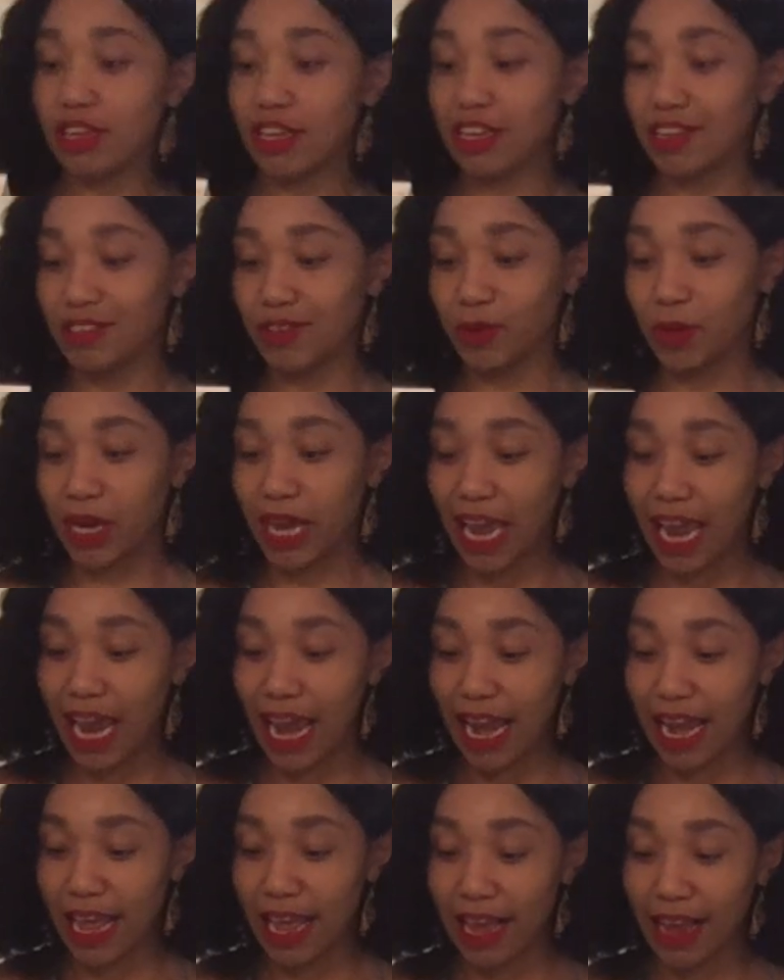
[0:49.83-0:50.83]
It's
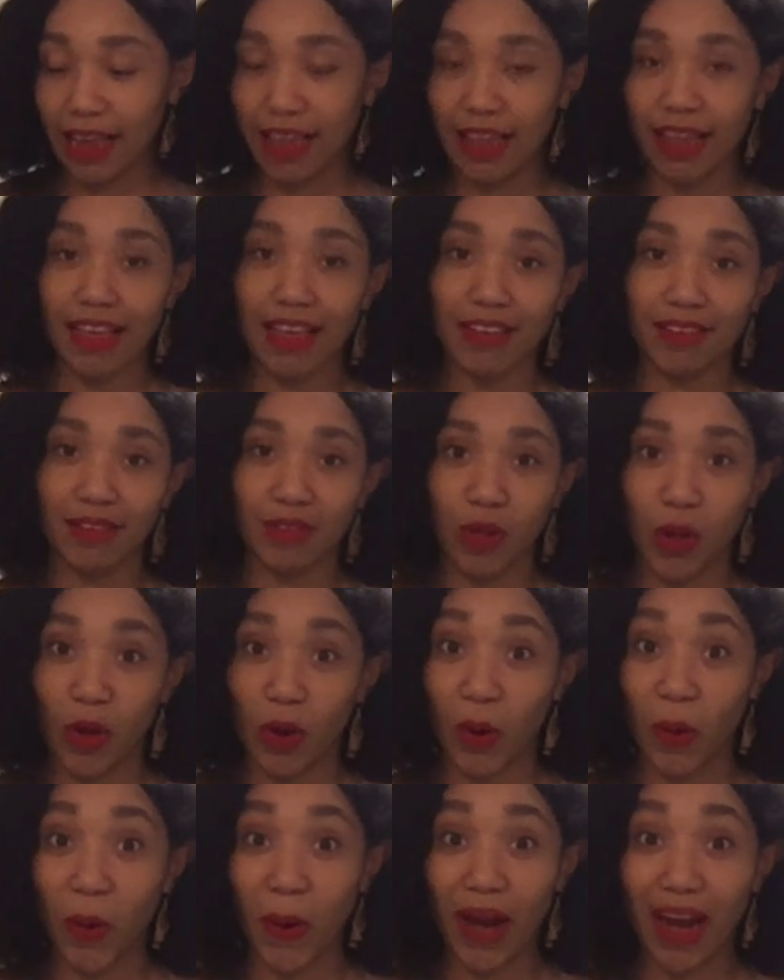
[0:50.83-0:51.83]
organic, it's long
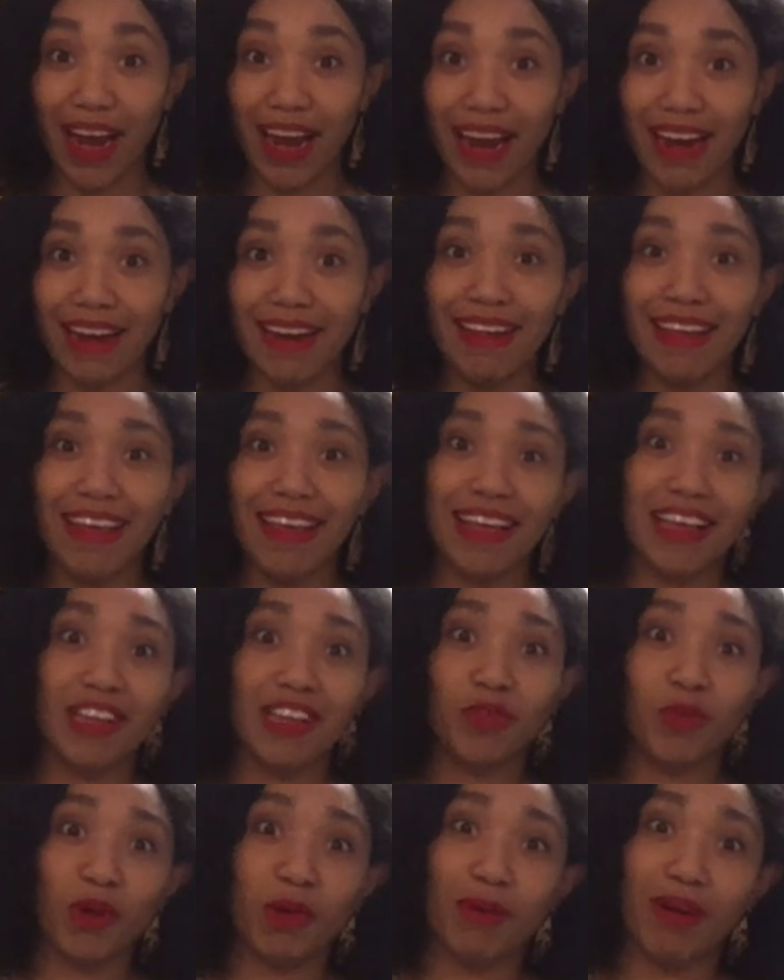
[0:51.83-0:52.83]
grain, it's
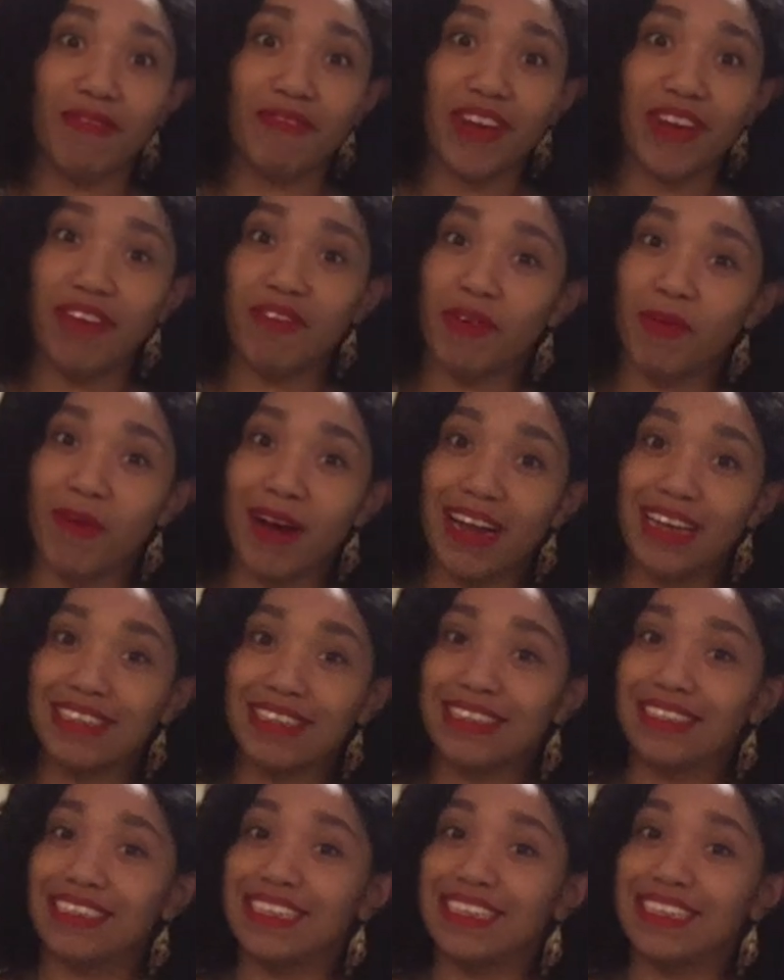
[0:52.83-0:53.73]
one of my favorite rice.